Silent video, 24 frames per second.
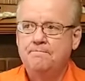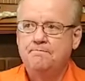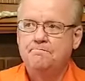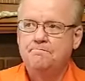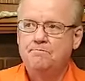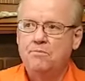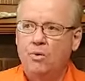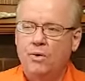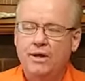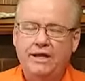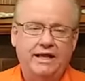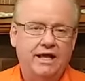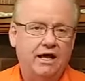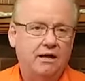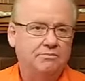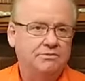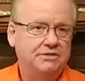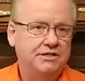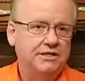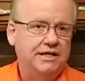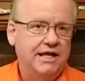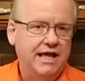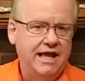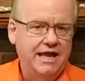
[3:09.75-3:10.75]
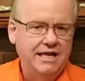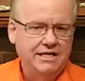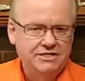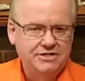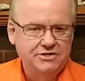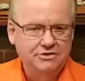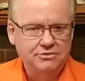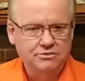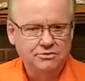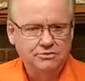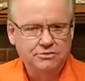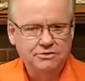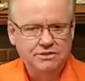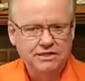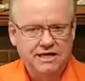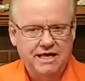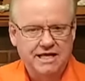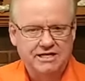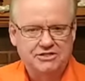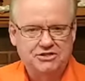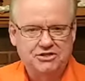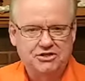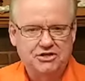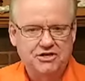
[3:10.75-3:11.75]
But we come today to
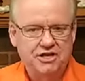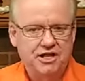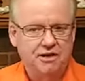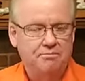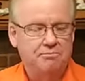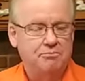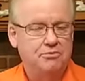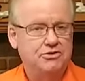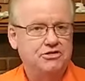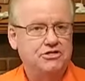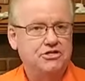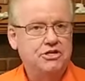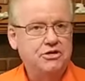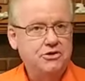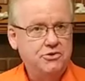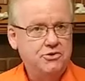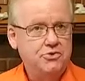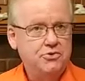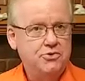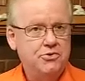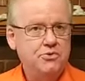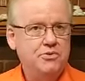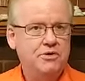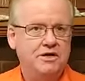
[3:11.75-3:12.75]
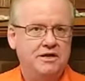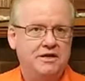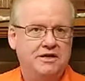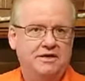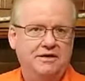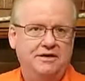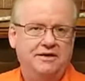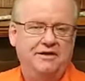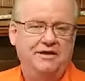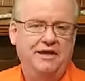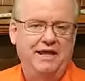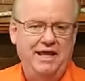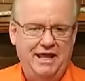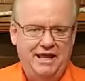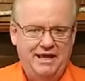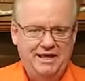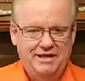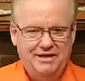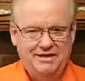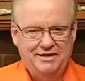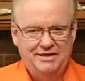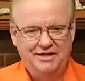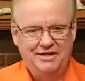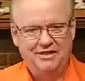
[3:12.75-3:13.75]
lesson number 2.
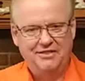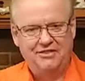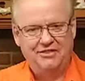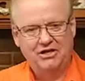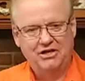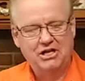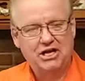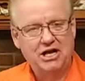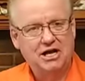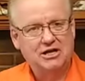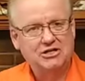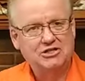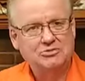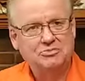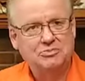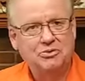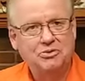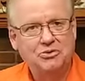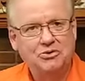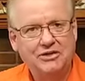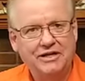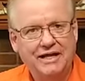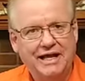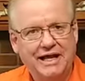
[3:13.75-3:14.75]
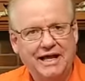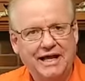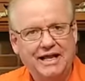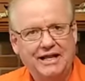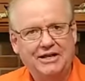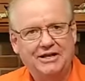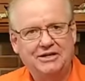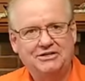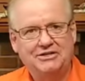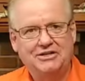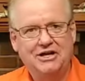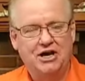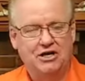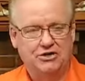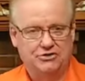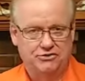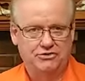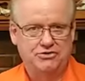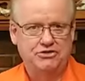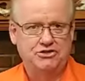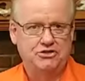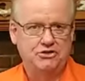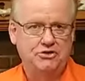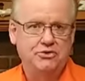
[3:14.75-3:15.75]
In the Gospel and Dr.
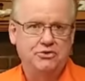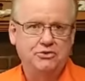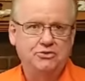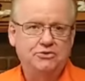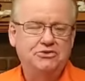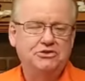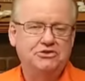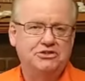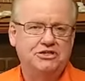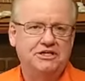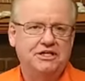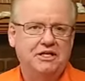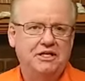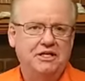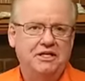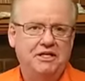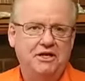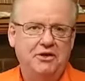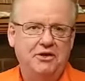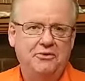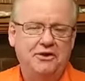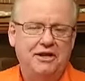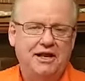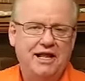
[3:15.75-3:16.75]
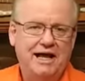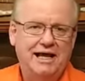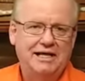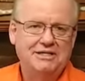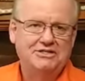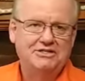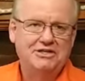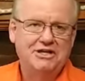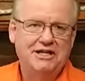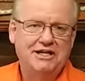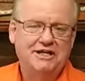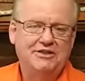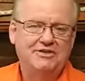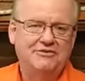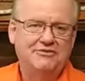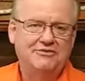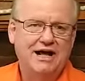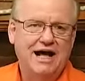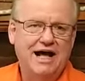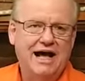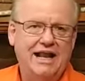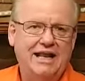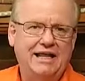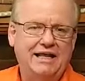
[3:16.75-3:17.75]
Seuss, utilizing the
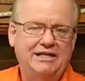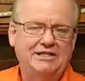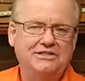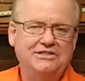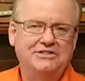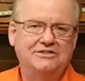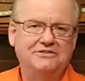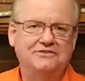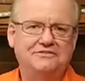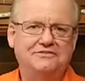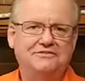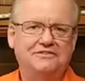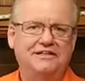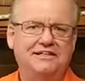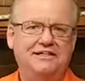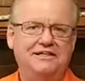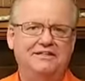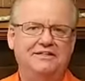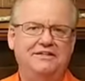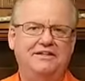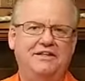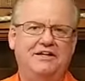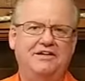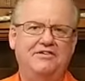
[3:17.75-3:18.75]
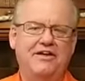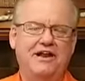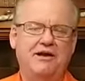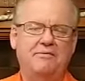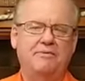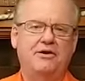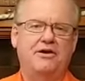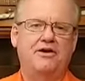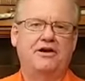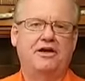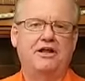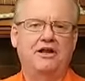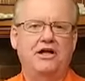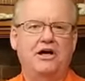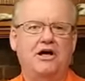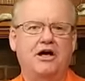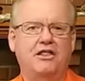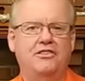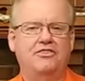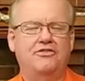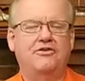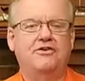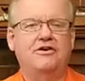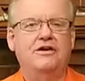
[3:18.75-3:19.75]
writings of the great American
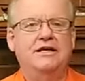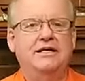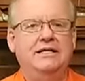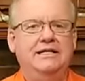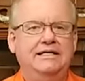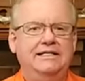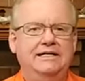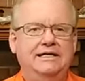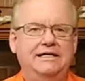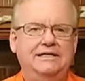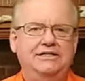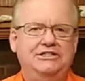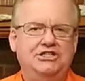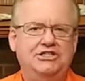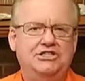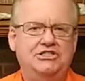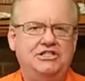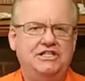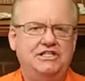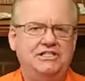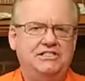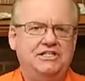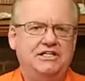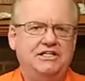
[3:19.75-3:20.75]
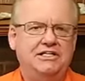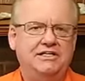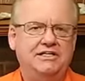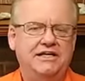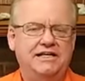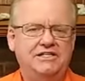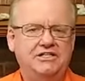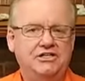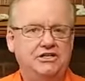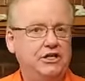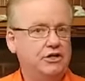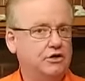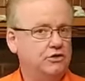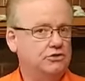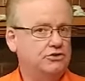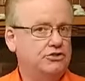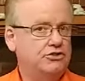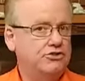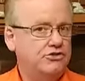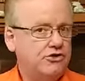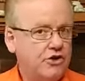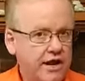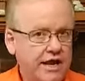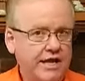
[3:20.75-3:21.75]
author just as an
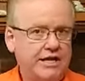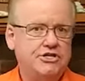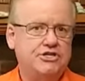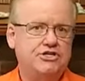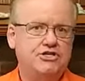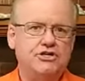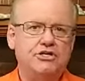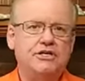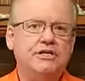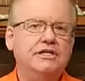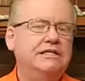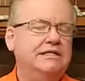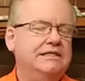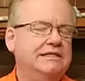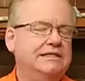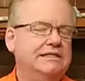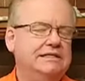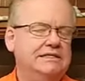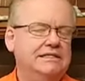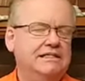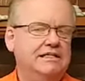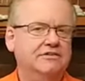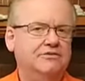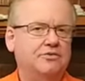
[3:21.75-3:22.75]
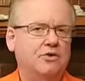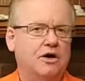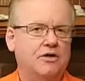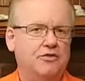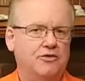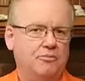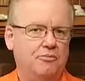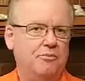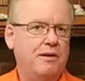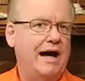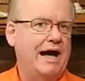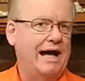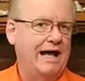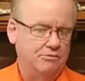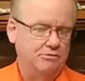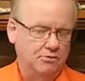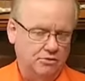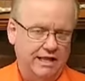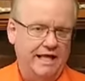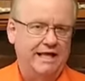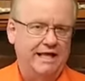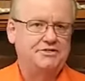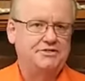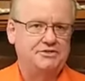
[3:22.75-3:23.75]
illustration of what the Bible
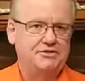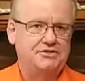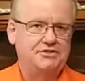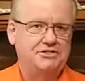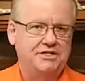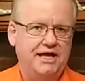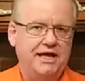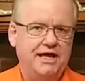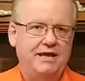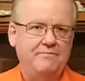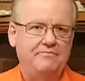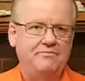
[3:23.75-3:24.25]
has to say.